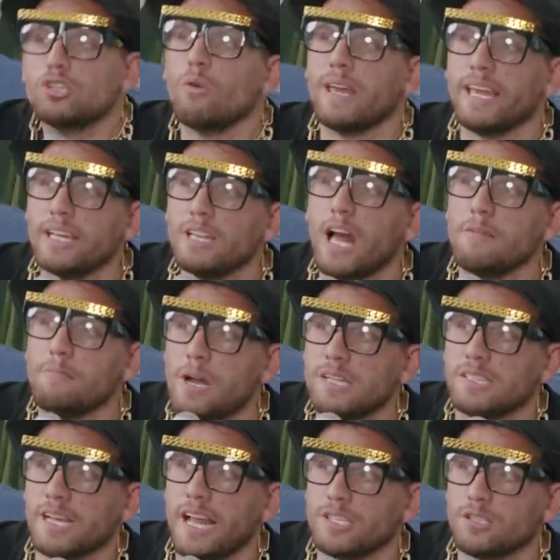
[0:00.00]
so Elon
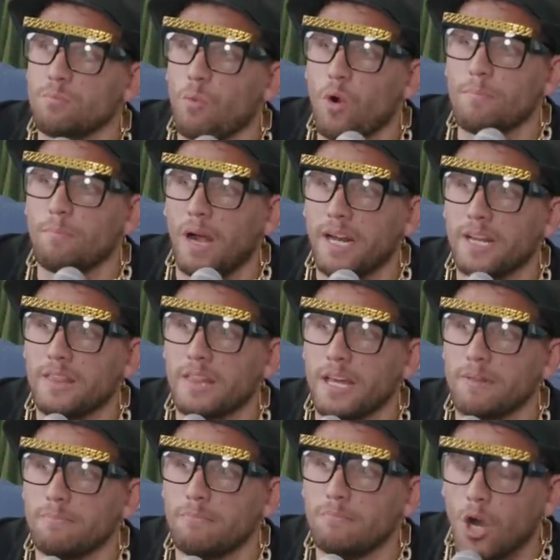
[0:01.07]
Musk has more money
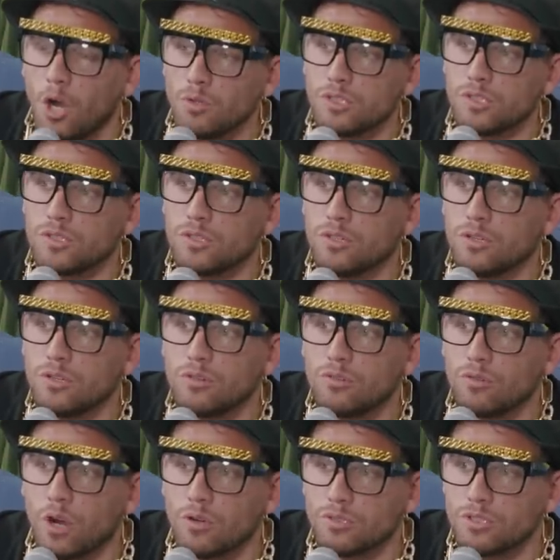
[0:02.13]
than most
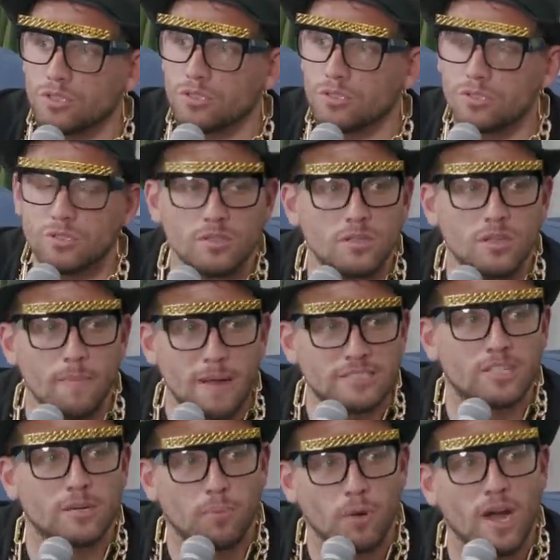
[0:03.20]
gross
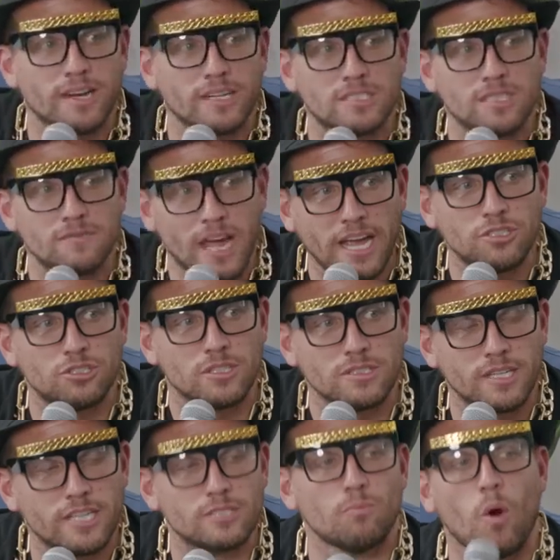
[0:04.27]
domestic products of nations.
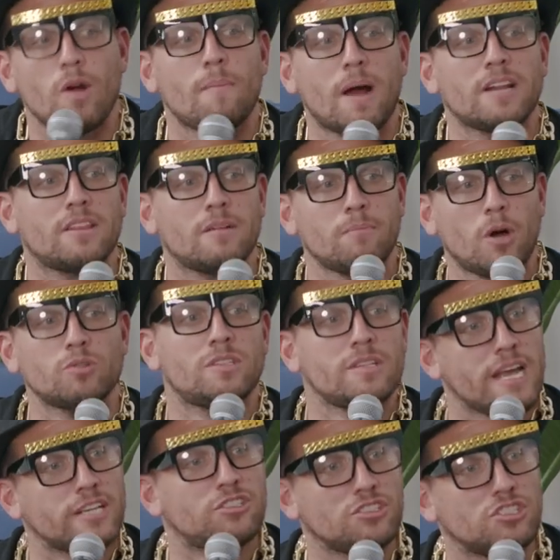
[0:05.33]
He has more money than most
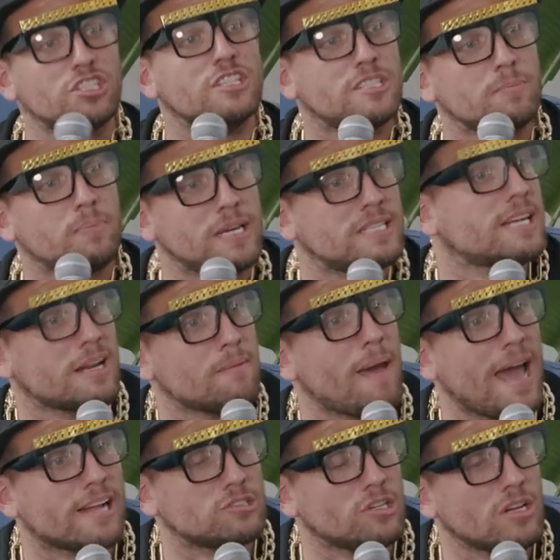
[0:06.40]
nations' GDPs, I'd
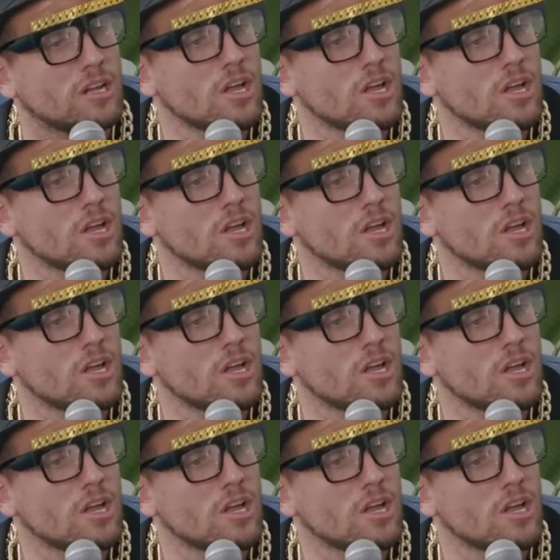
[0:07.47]
imagine.